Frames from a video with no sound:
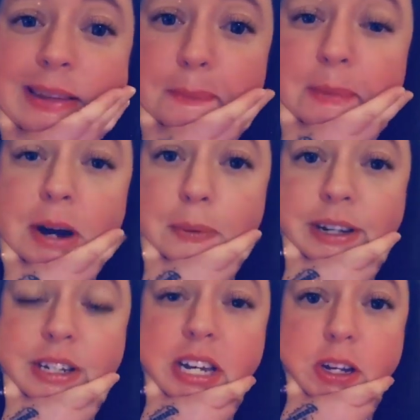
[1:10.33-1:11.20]
But I
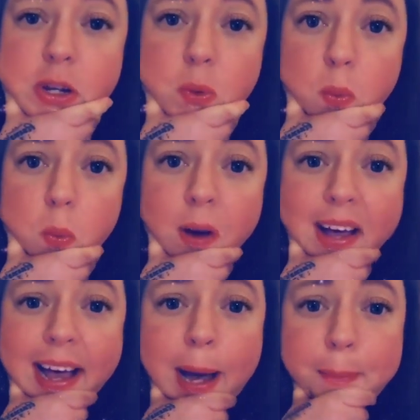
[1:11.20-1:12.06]
will tell you what
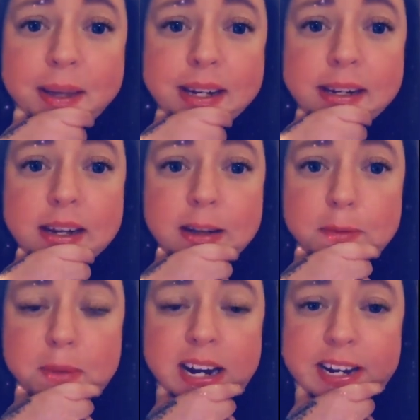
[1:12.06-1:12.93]
happened
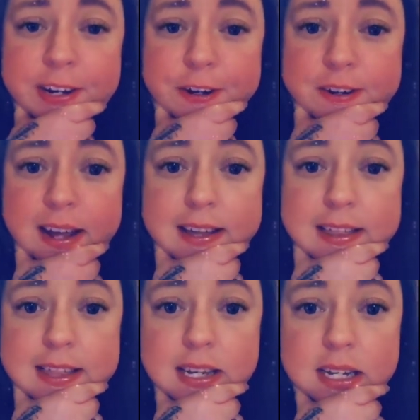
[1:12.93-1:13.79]
in my
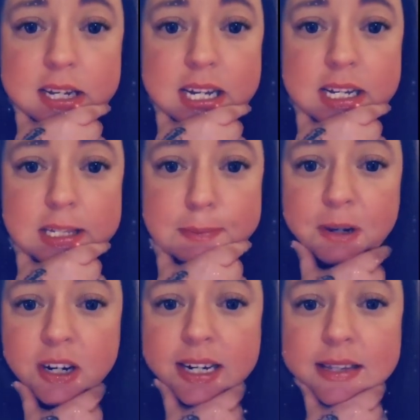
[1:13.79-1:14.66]
near-death
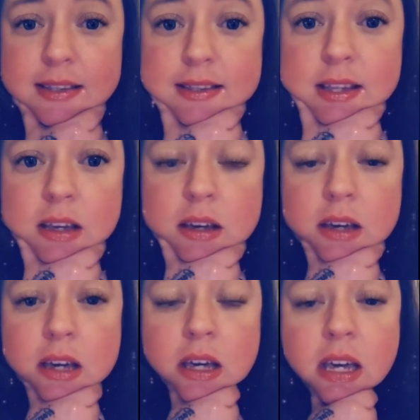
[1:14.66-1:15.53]
experience.
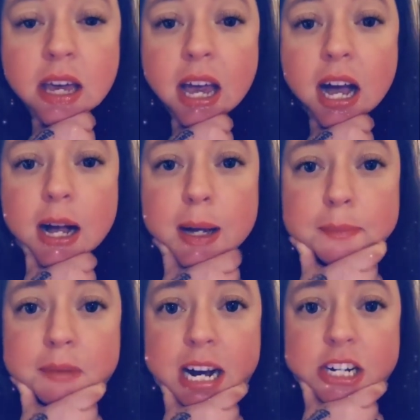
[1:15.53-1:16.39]

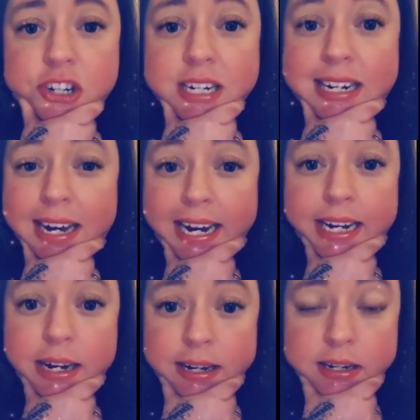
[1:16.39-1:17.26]
I should have
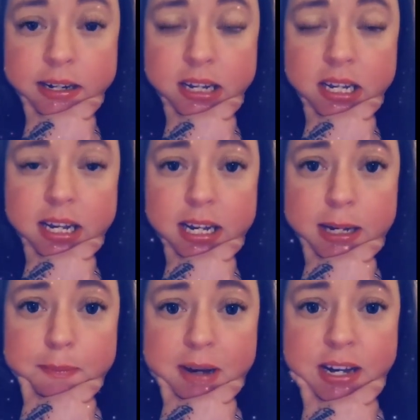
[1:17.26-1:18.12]
died.
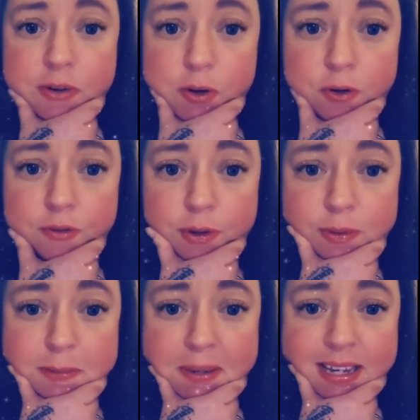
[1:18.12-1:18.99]
I don't know if it
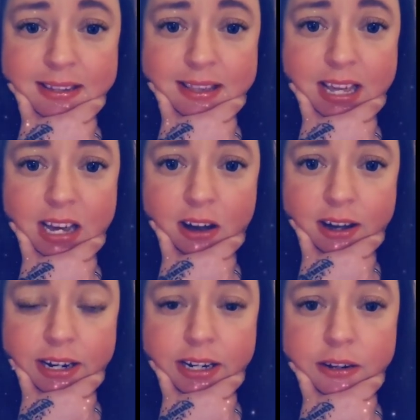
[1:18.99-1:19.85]
was because they
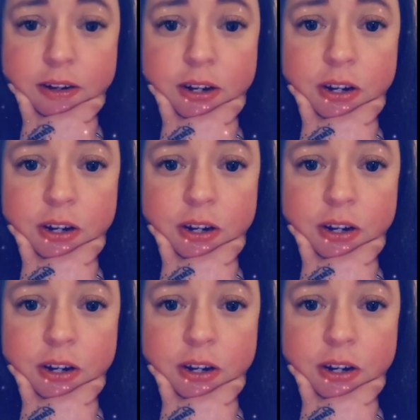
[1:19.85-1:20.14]
caught it